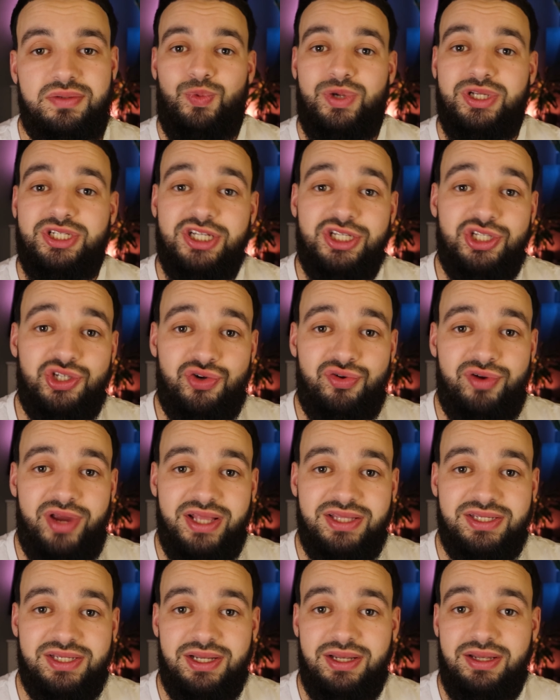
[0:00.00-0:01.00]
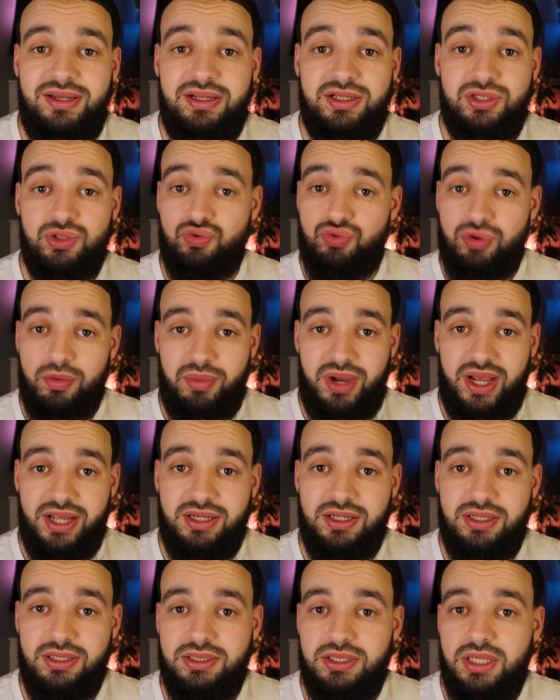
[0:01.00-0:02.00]
We're just creating little
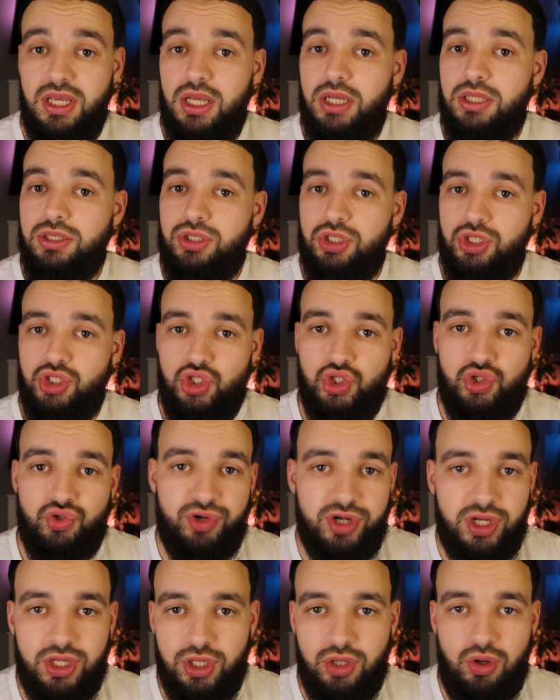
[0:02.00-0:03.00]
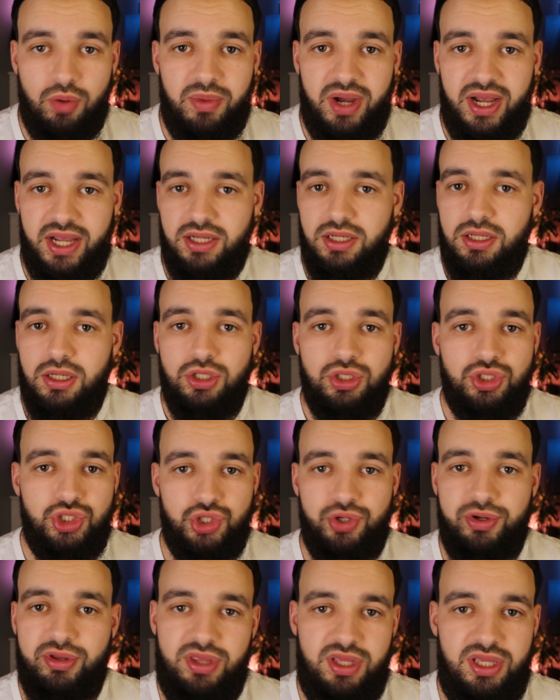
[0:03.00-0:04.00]
reminders to trigger your mind
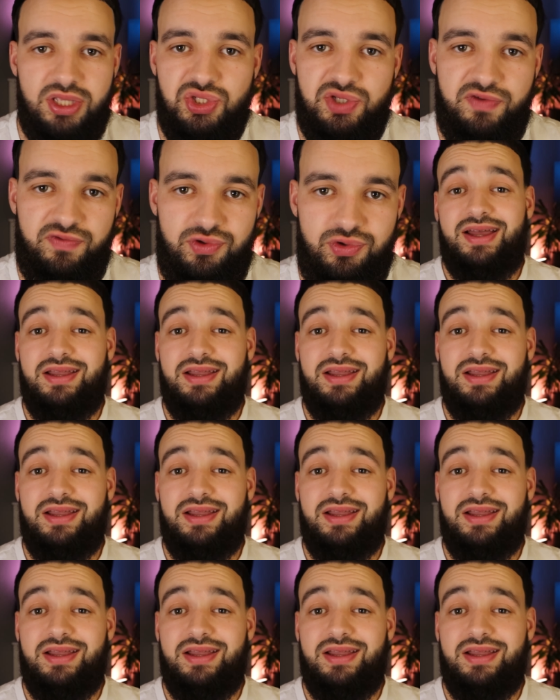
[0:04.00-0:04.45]
during the interview.